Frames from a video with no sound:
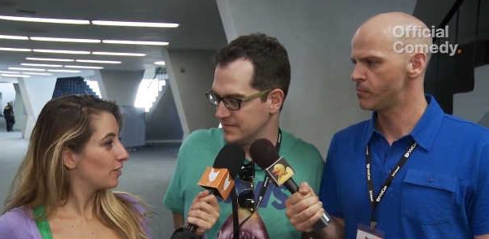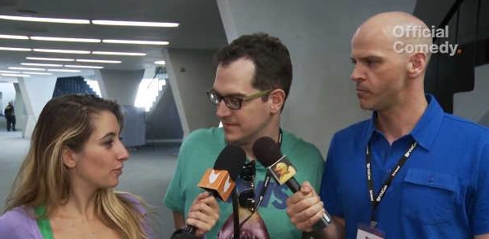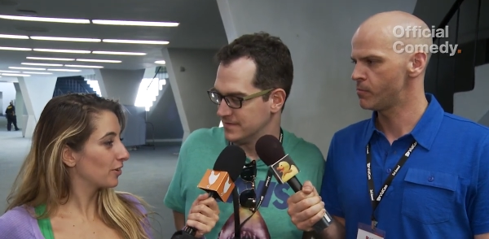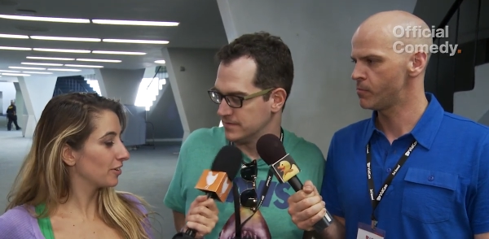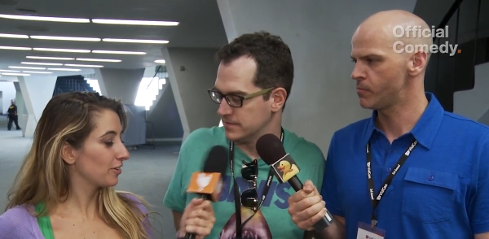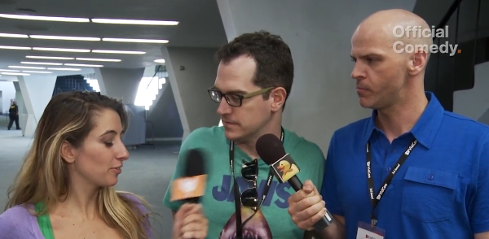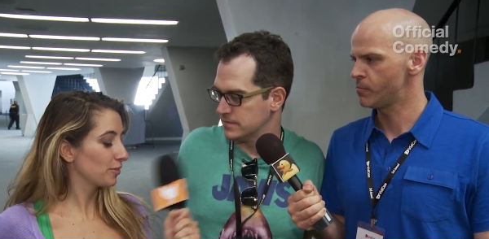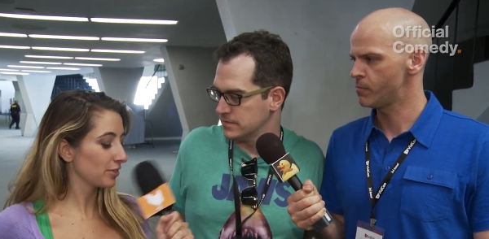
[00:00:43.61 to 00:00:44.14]

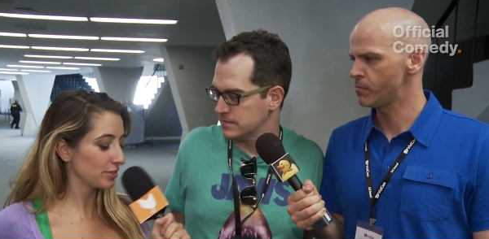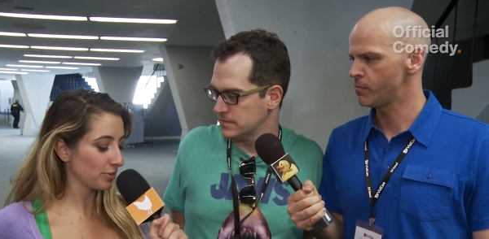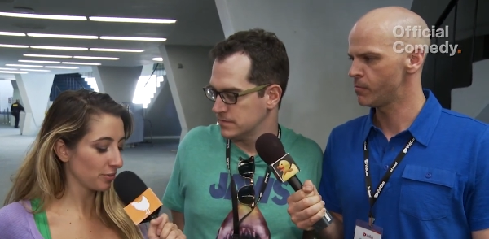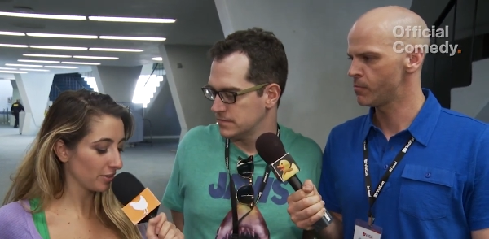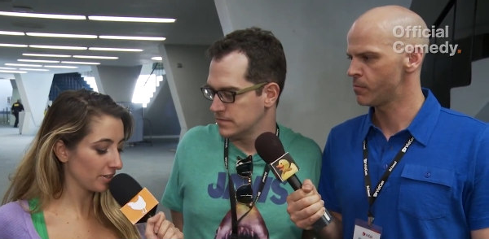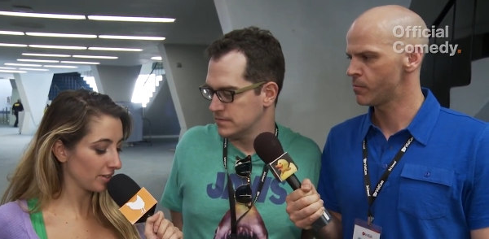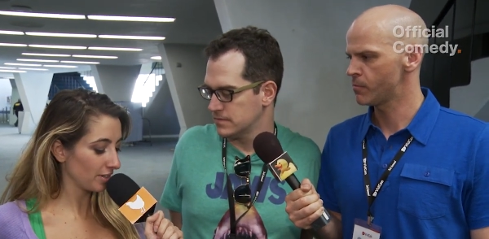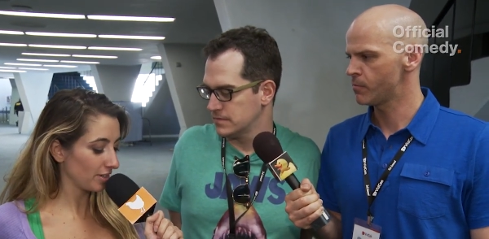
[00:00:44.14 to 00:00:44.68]
Speaker 1: We're
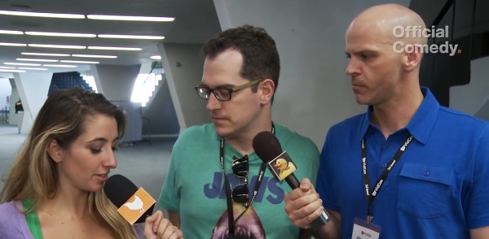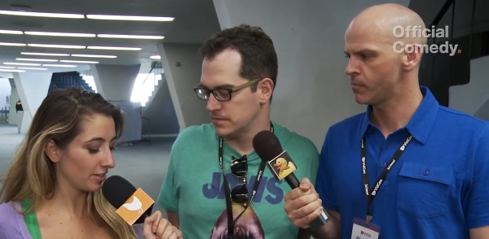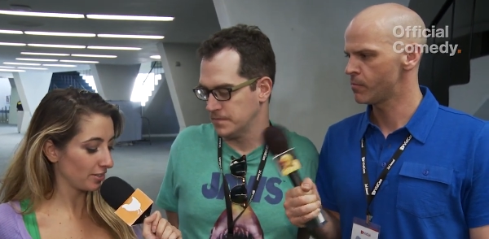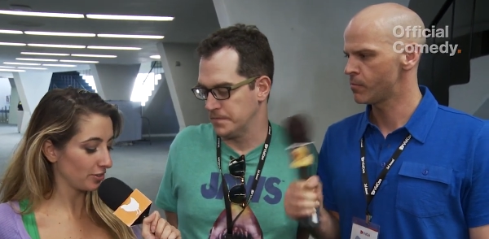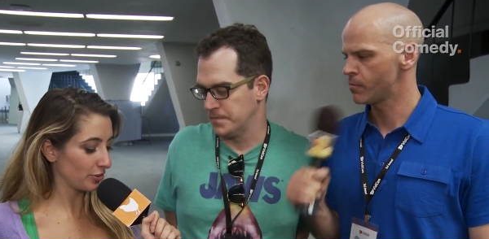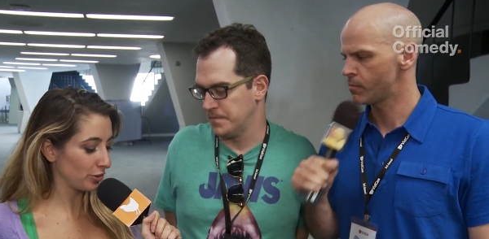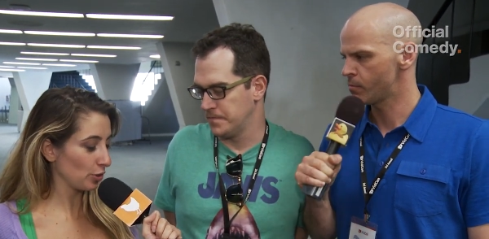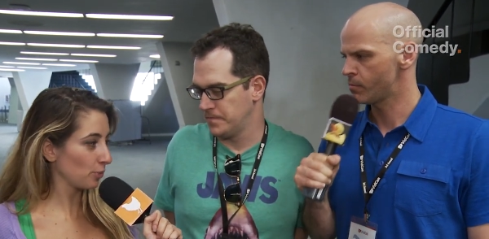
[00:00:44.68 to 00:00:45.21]
doing
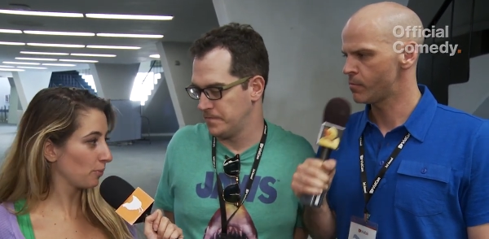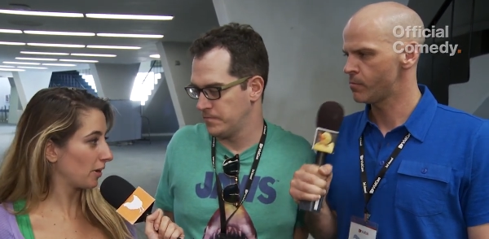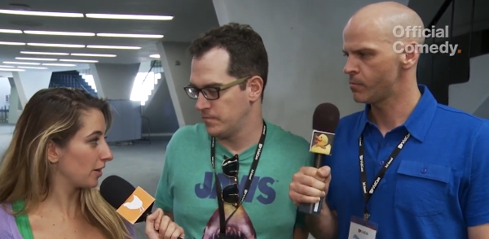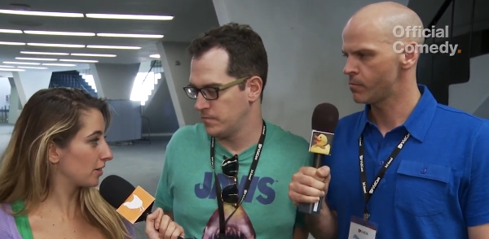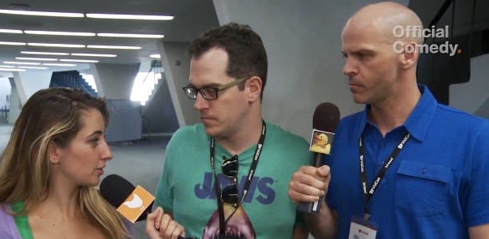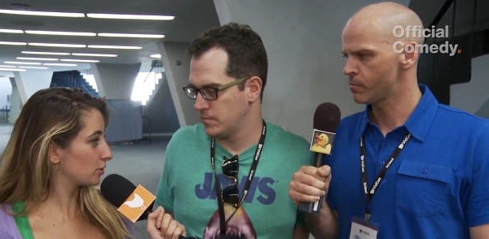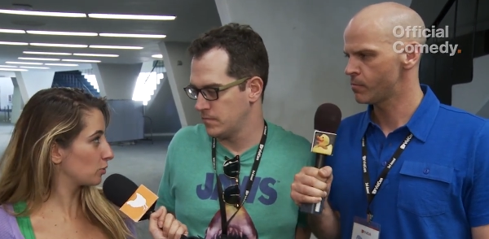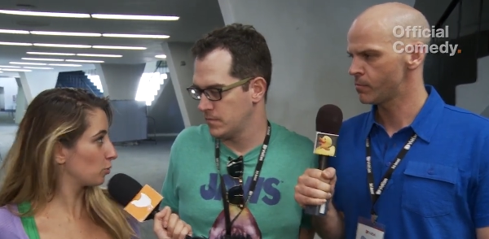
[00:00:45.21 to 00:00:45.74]
a 2
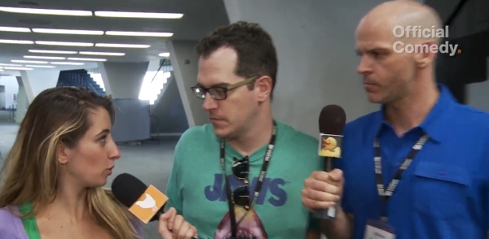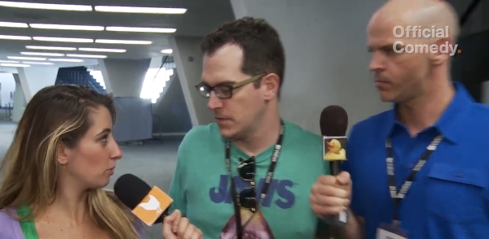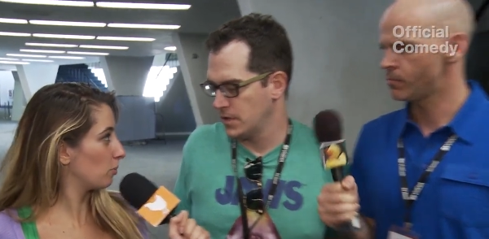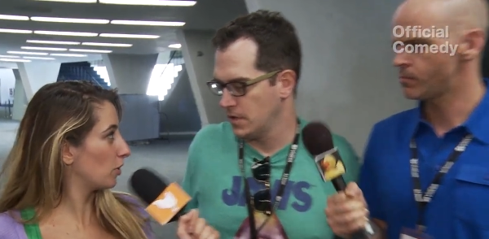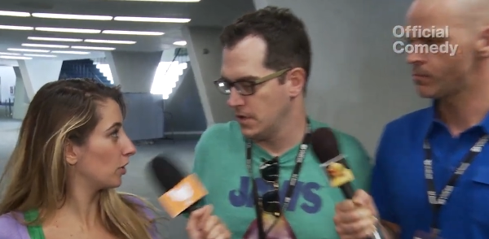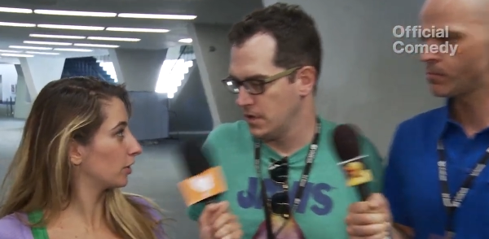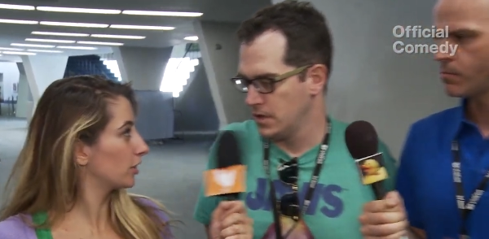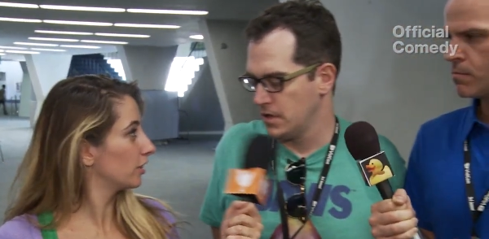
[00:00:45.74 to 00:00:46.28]
mics, 1
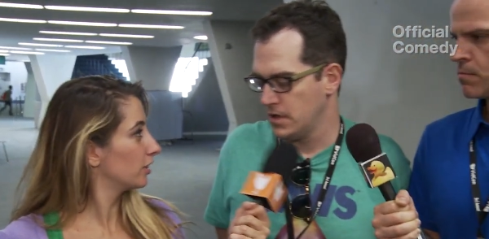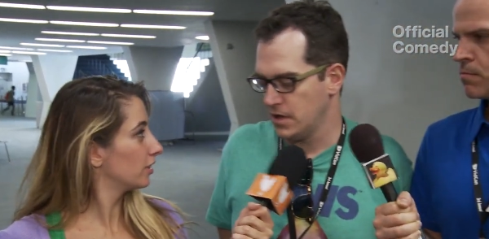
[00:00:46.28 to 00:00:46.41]
mark.